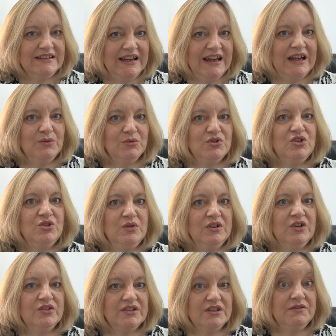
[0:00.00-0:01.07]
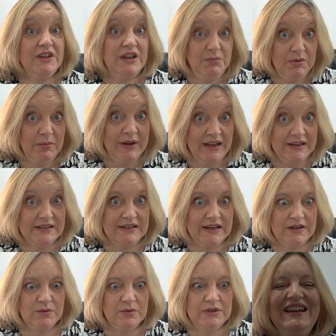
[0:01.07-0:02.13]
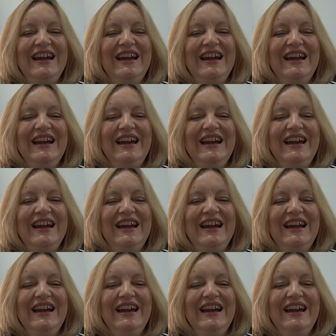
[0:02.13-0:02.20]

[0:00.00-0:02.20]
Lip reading: I was doing lots of keeping my head down.